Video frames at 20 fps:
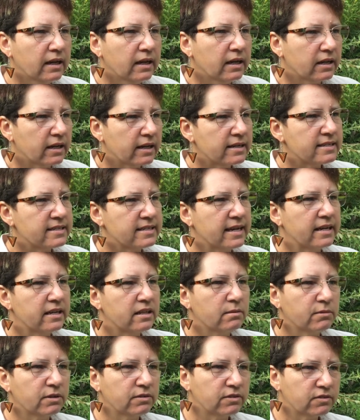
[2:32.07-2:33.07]
kind of say to
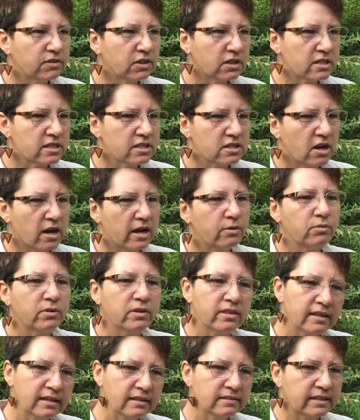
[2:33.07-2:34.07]
them, if you've got a site with
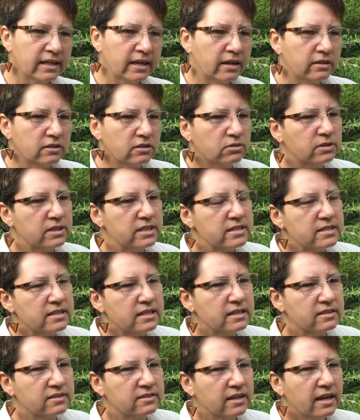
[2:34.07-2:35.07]
these
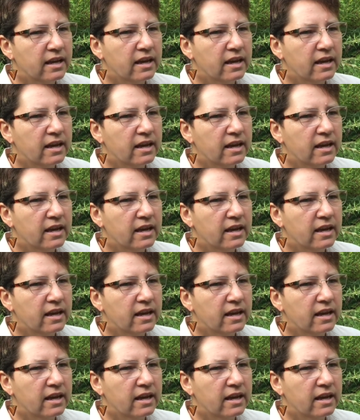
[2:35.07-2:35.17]
characteristics,